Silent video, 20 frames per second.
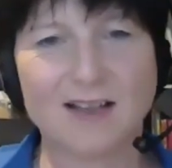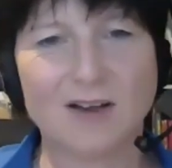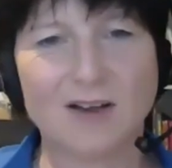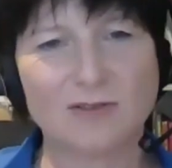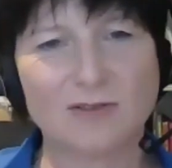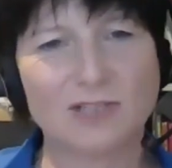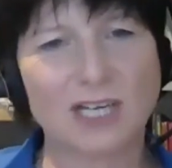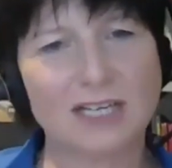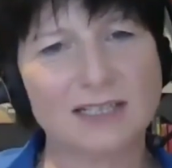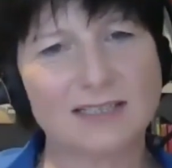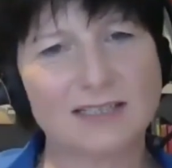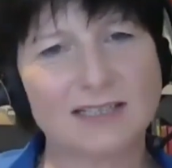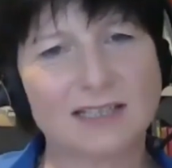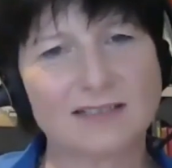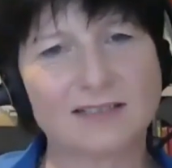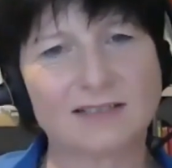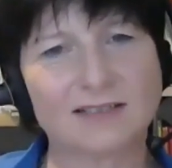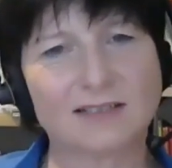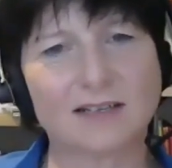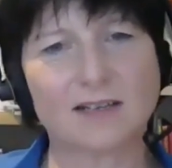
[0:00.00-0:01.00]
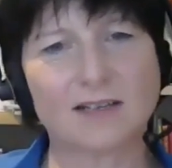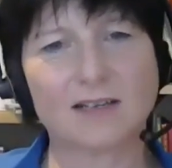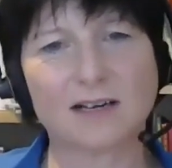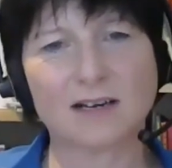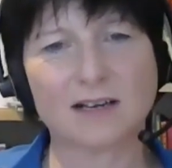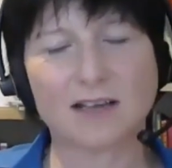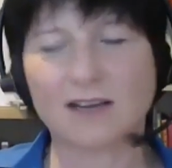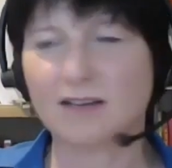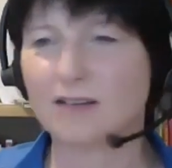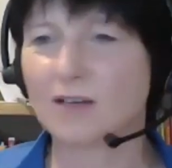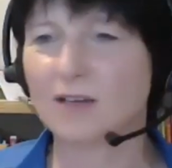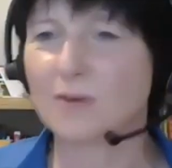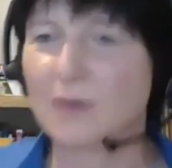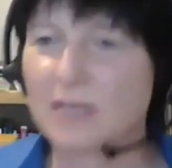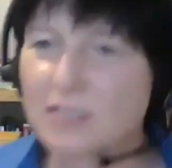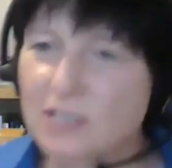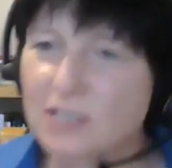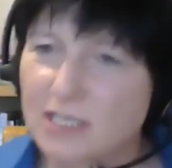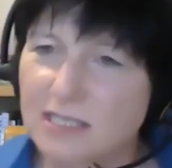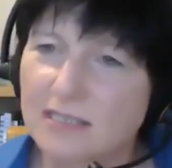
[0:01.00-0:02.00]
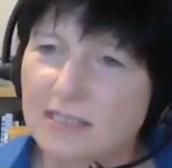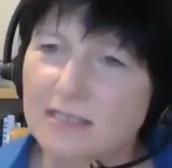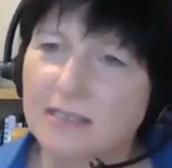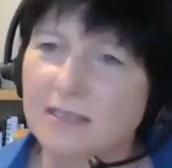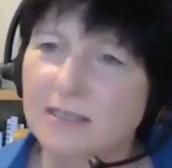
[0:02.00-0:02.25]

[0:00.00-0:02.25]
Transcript: Well, Jenny says there's another question.